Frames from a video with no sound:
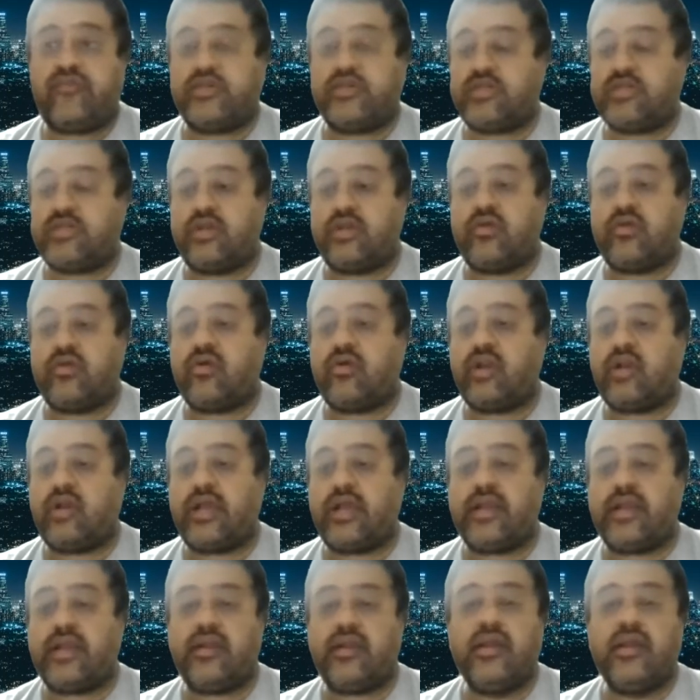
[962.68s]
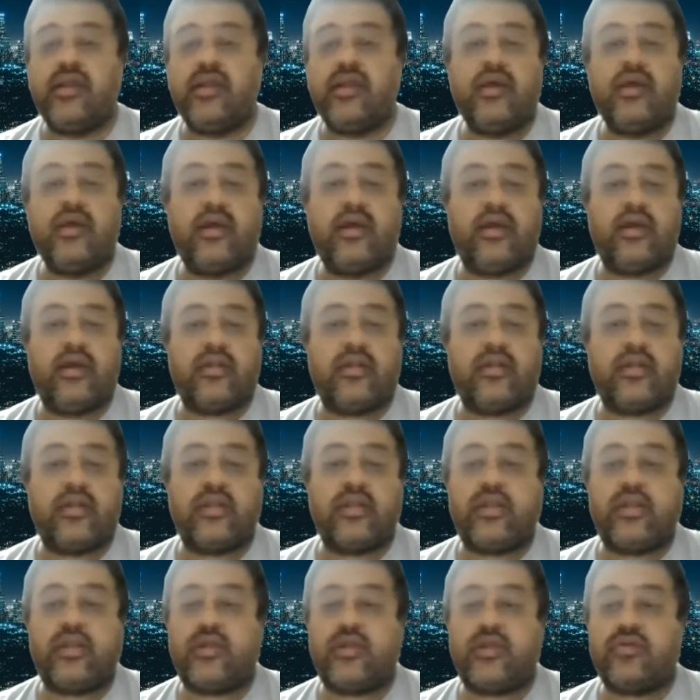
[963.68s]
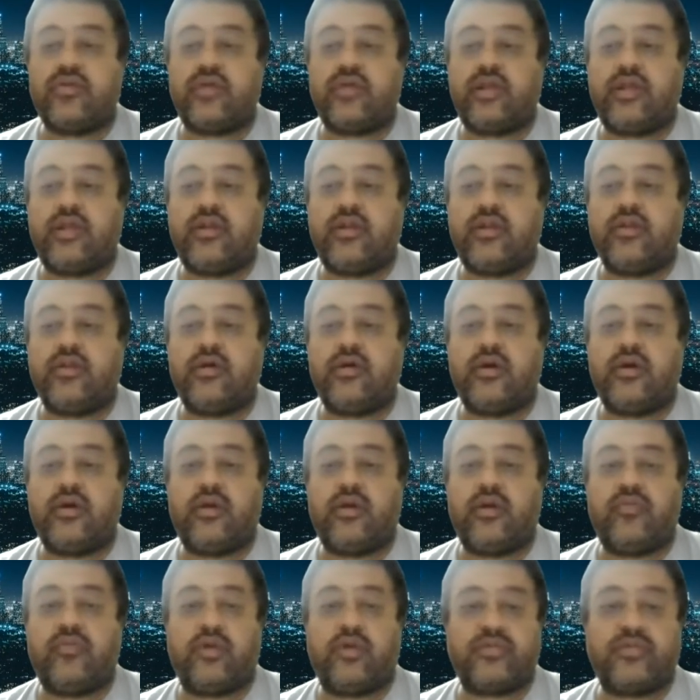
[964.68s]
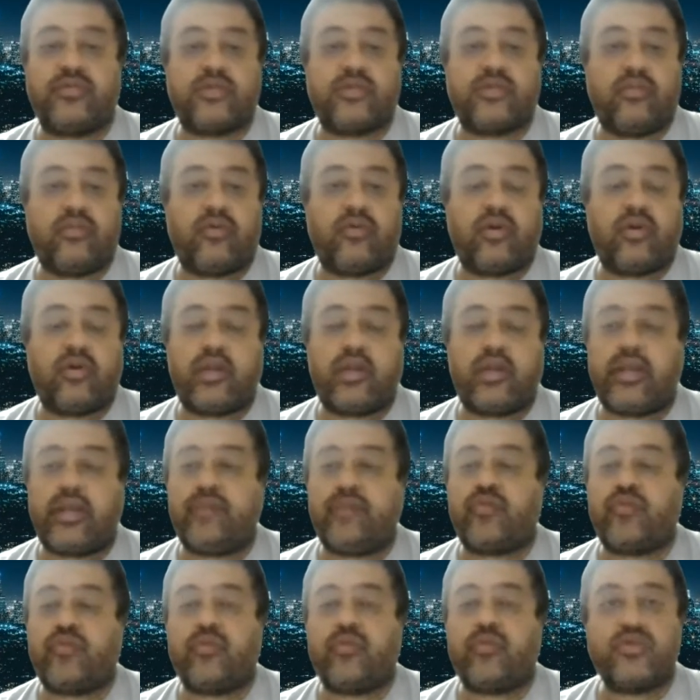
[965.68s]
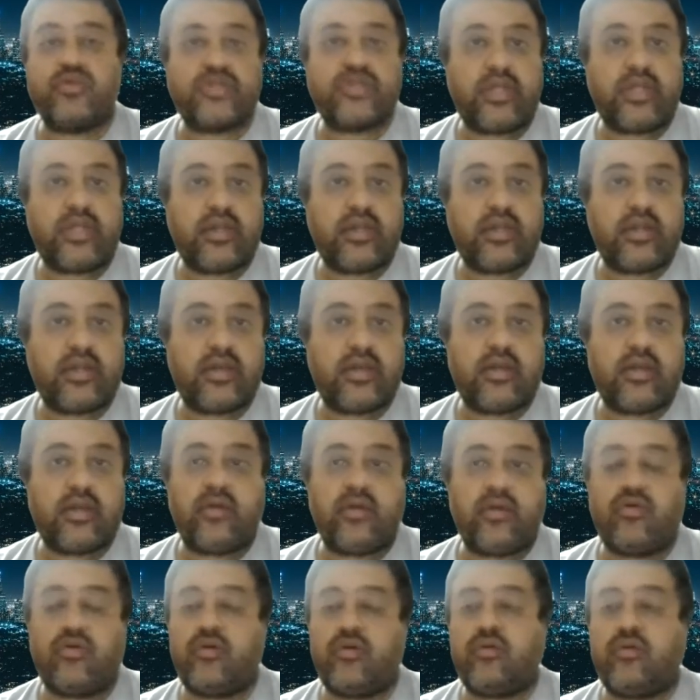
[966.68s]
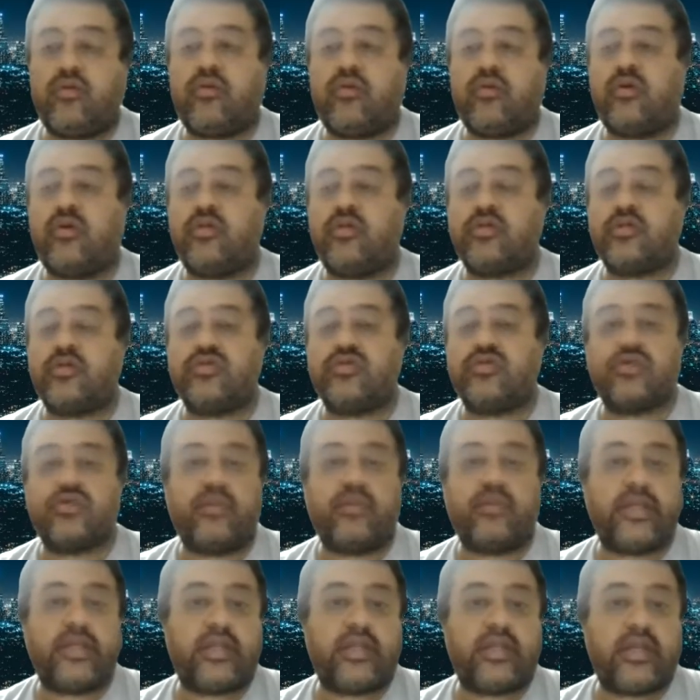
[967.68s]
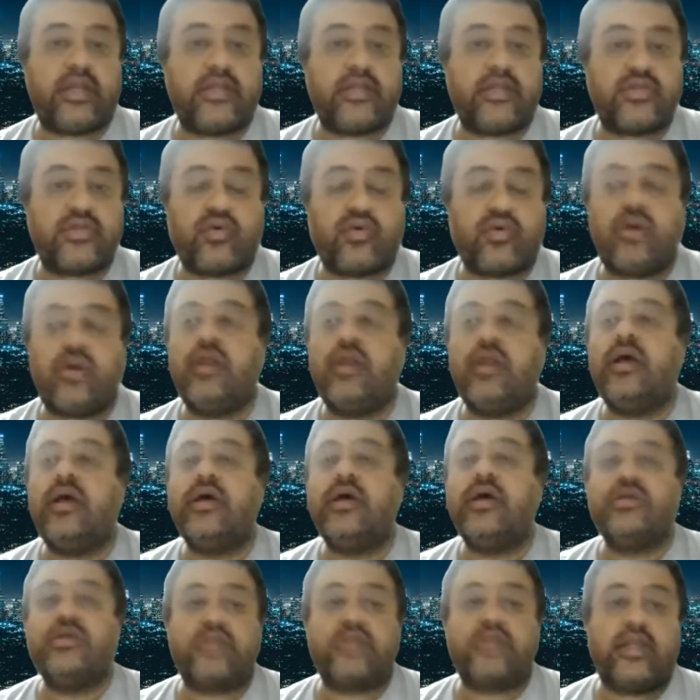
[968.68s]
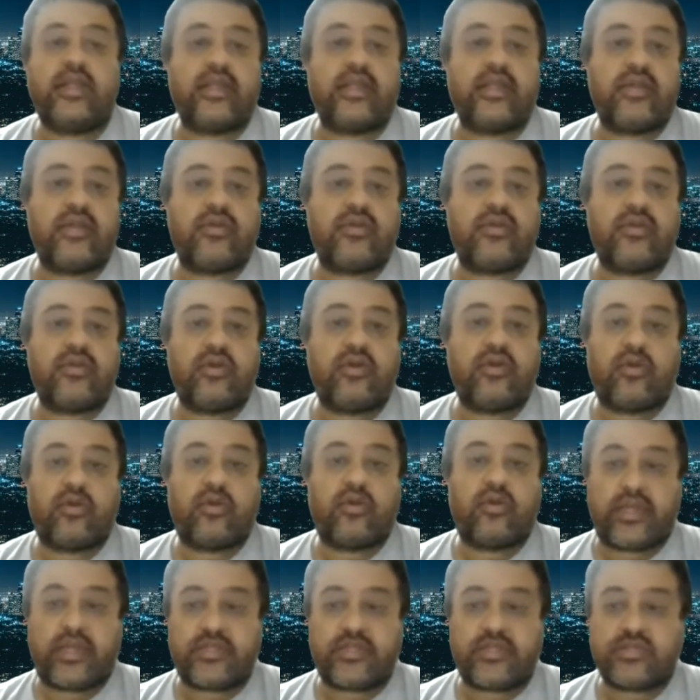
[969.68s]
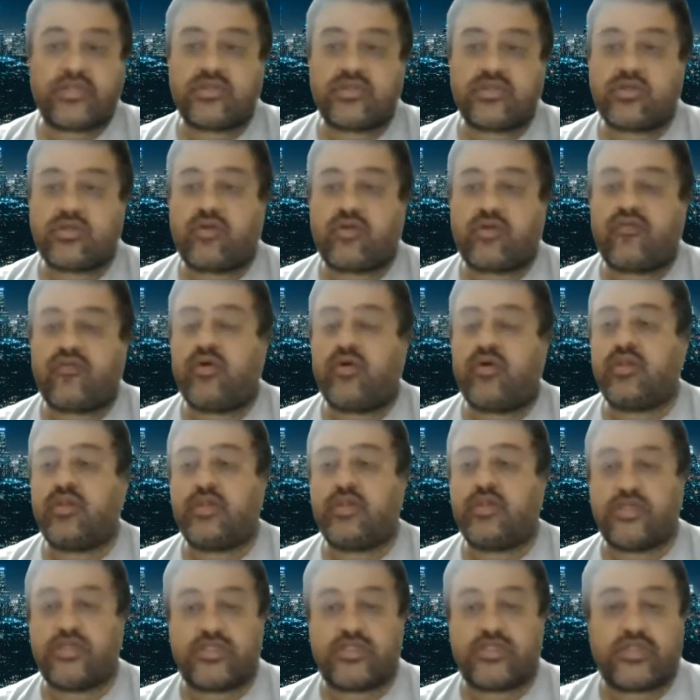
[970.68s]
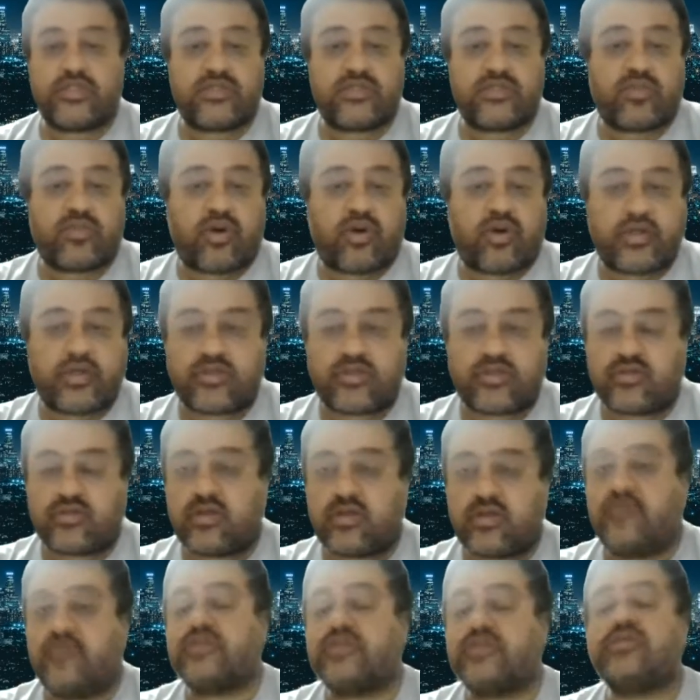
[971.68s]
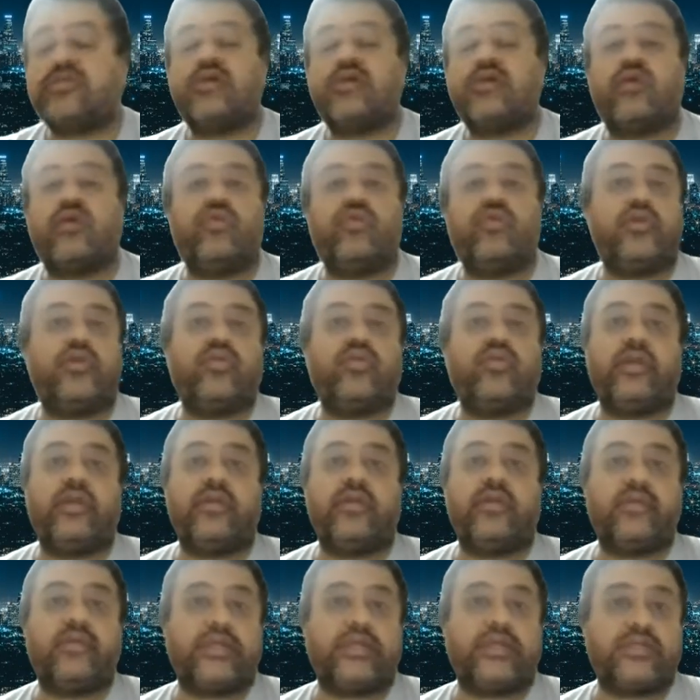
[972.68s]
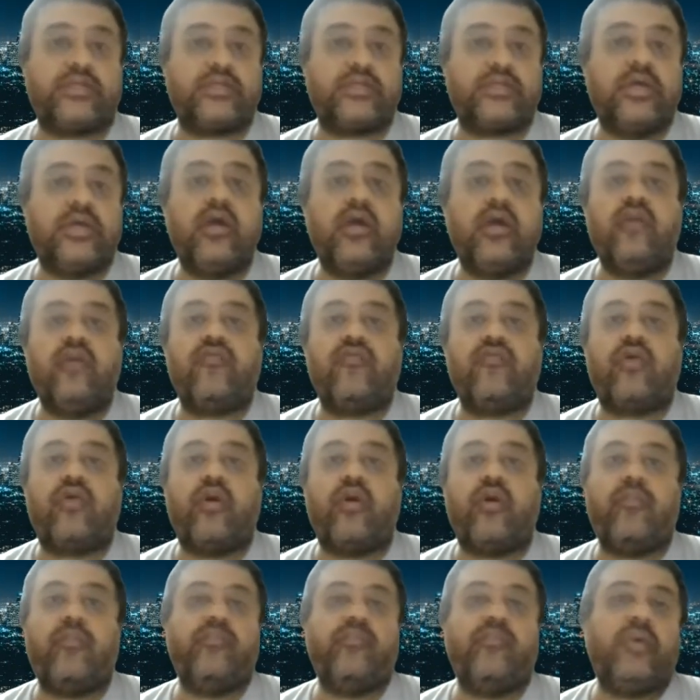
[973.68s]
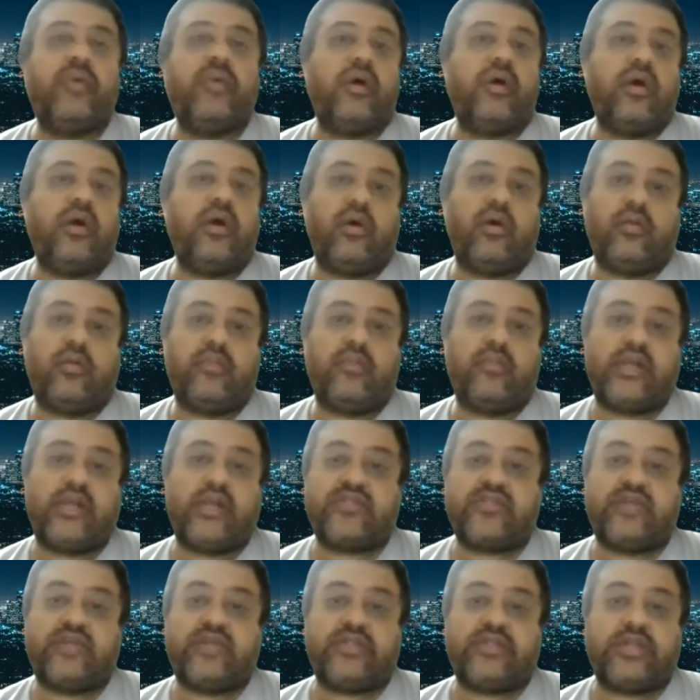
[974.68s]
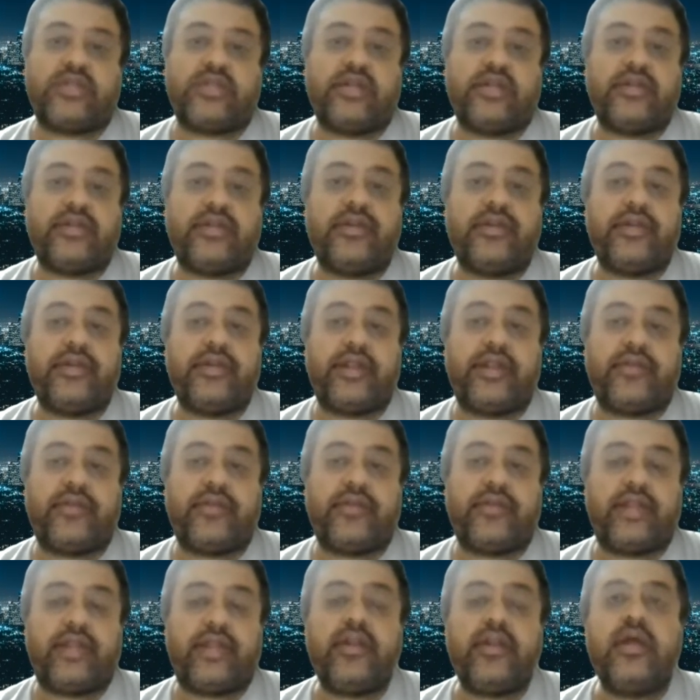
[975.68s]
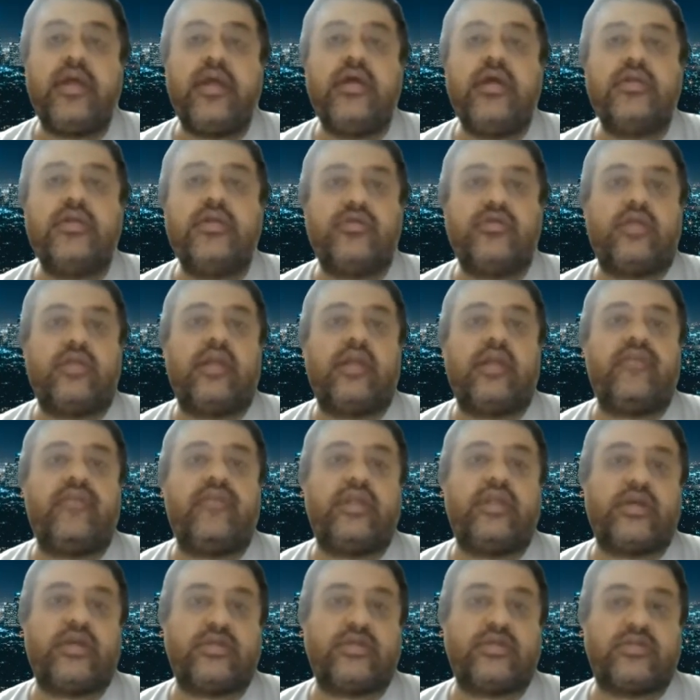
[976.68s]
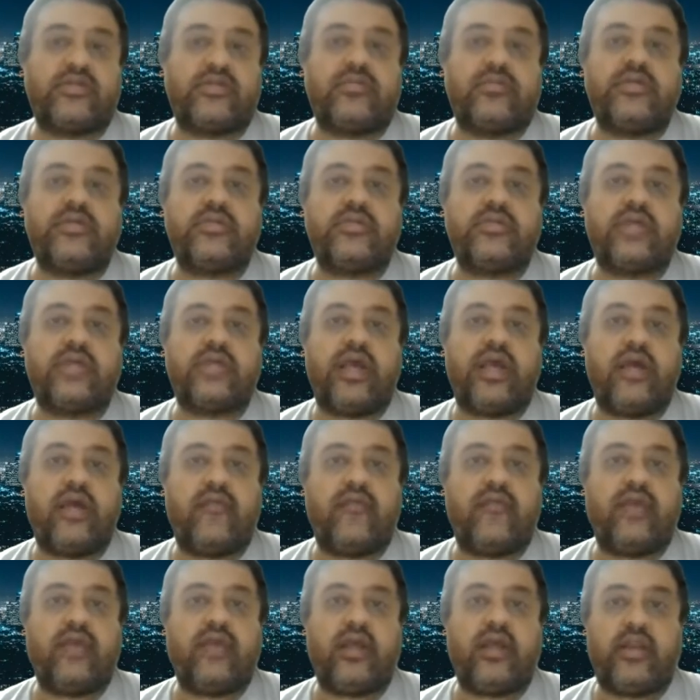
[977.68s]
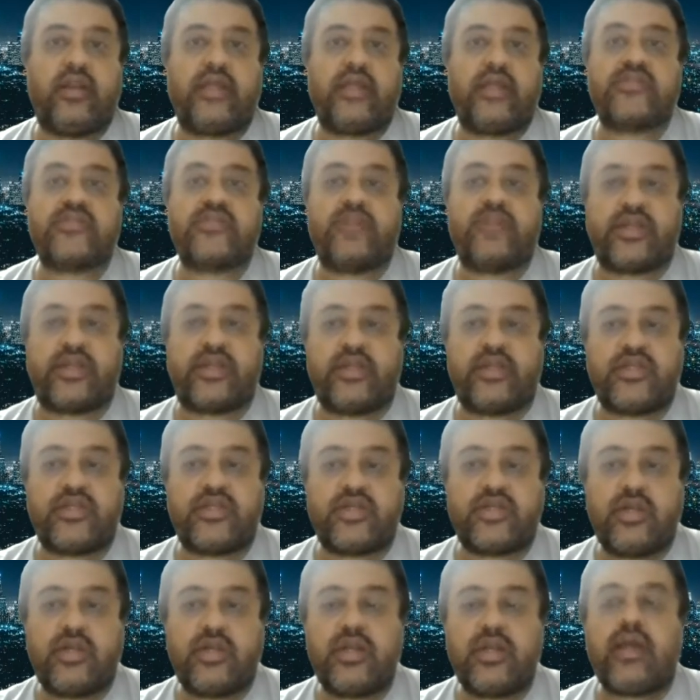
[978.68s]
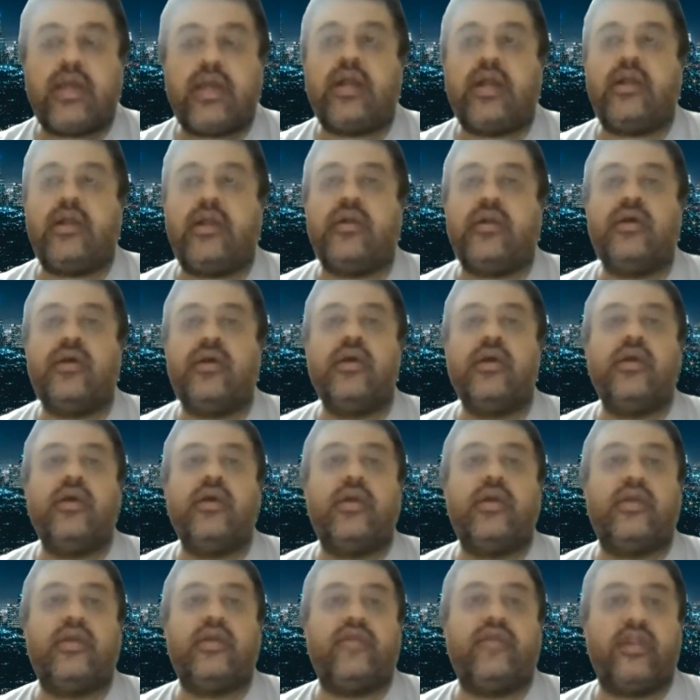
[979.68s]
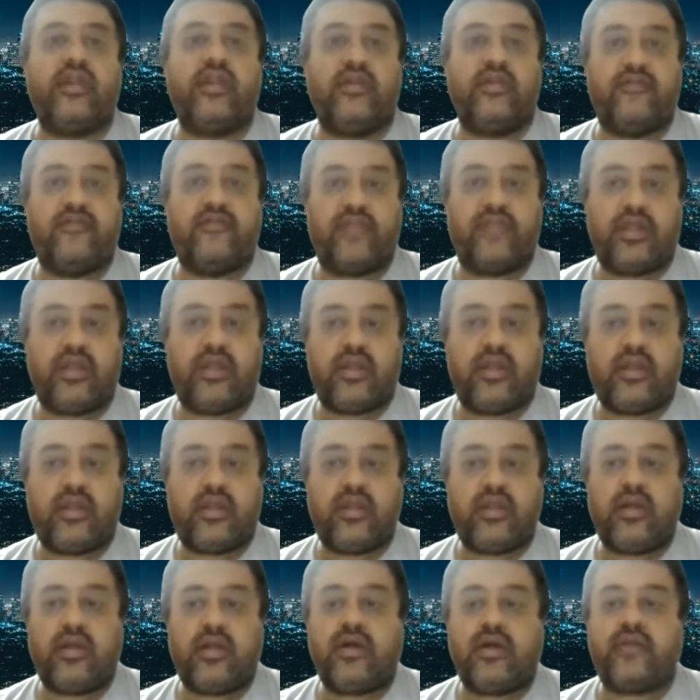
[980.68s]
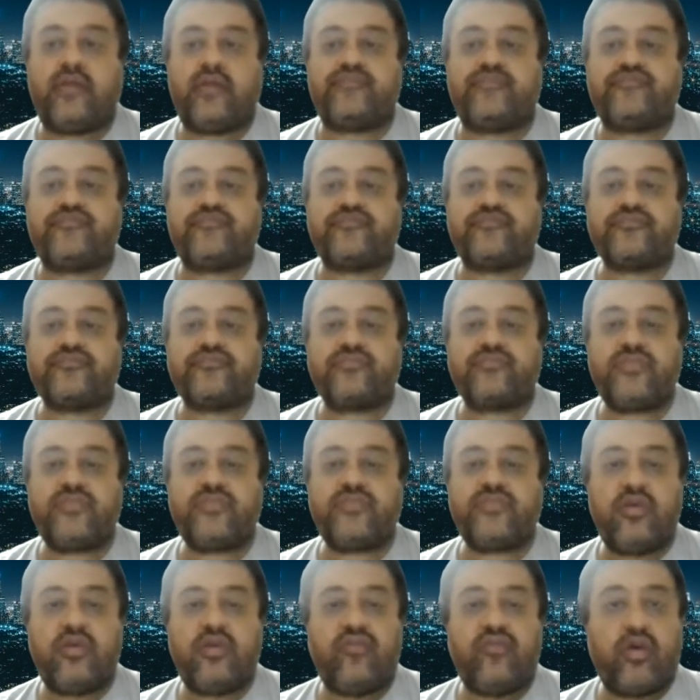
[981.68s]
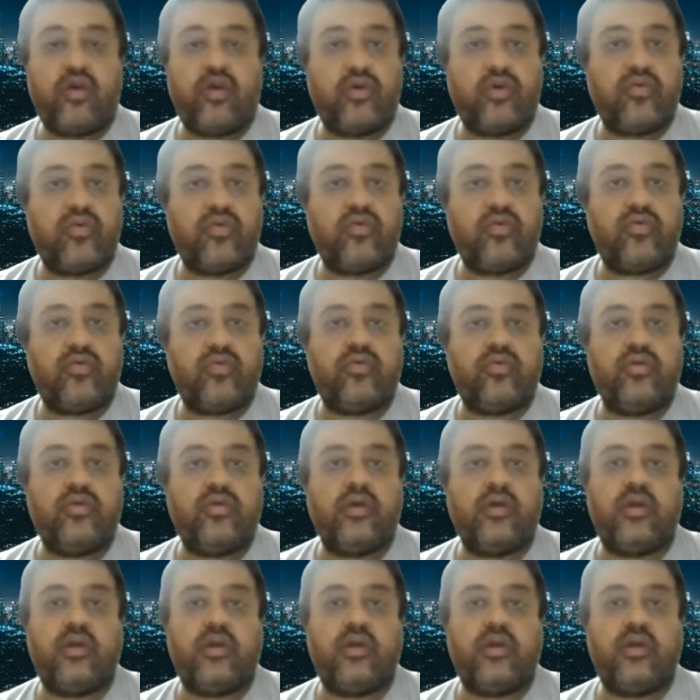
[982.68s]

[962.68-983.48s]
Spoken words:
it's an online thing, then you can put up some online promotion on the social media and so on, saying that your prices for these products or services are going to increase from XYZ date, right? So that way the customers have an expectation, and even if they want to